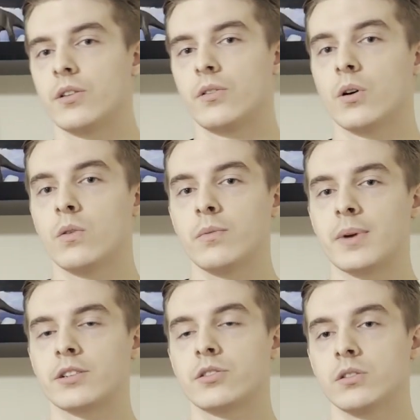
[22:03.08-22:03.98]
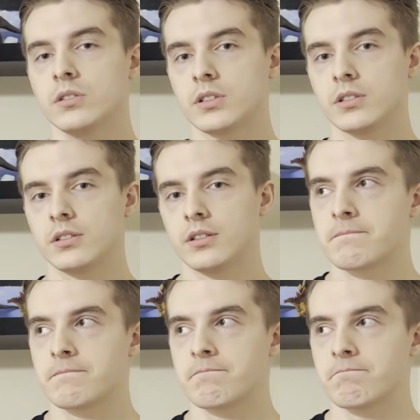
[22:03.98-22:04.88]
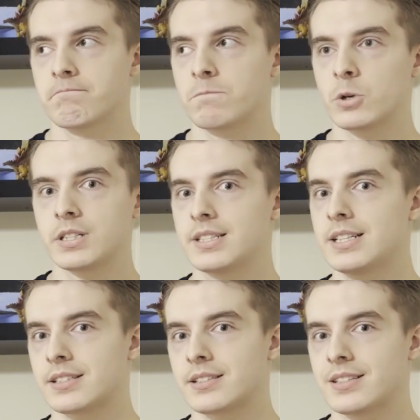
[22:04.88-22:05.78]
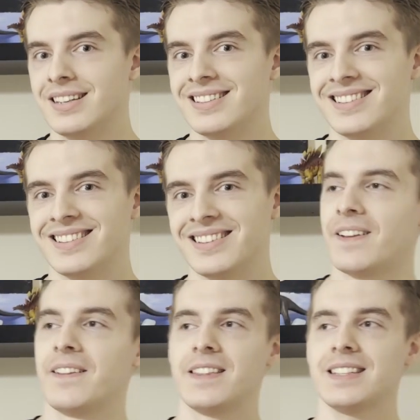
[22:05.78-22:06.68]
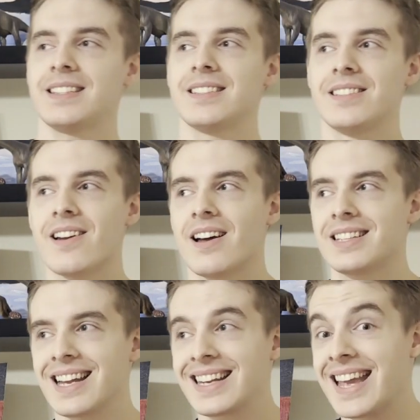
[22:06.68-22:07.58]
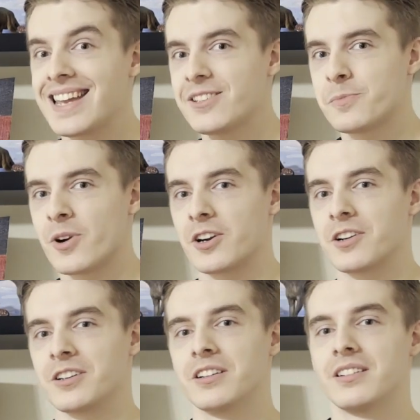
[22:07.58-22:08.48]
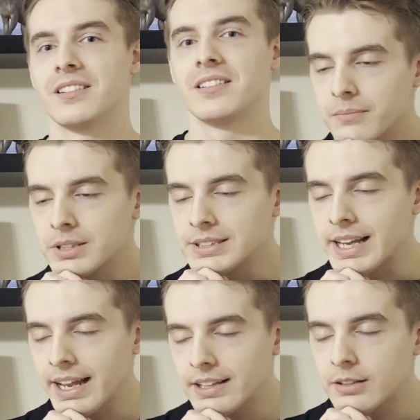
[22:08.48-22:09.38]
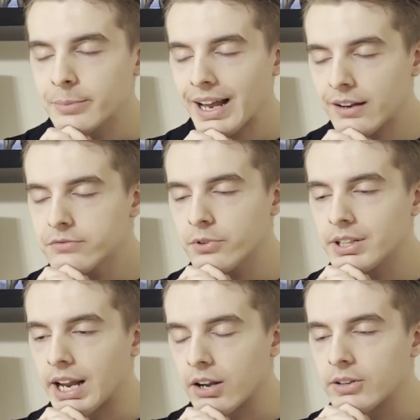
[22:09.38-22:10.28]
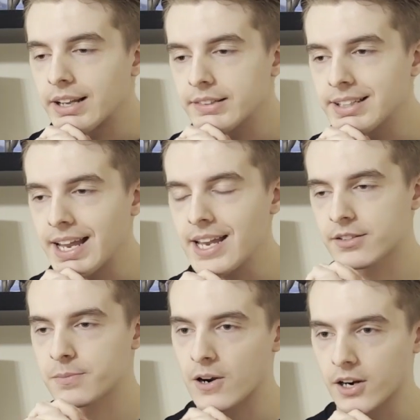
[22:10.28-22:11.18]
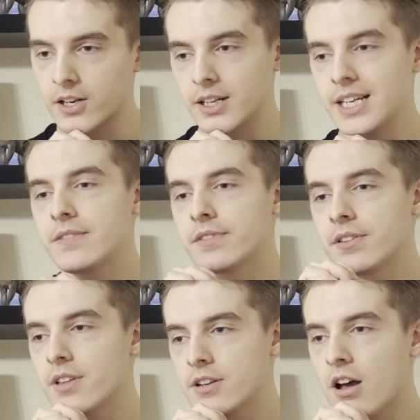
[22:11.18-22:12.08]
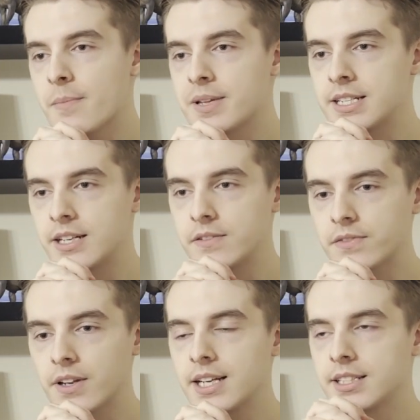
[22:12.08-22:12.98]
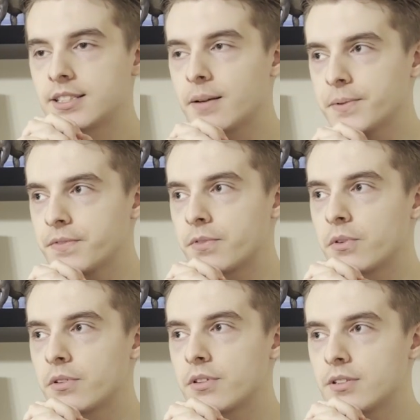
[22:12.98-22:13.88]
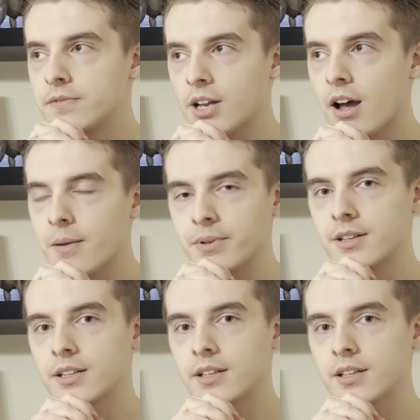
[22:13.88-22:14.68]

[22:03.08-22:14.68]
dov mashuk. What is this? This is not a case marker. But Caleb, every noun has a case marker, even the nominative, except for the topic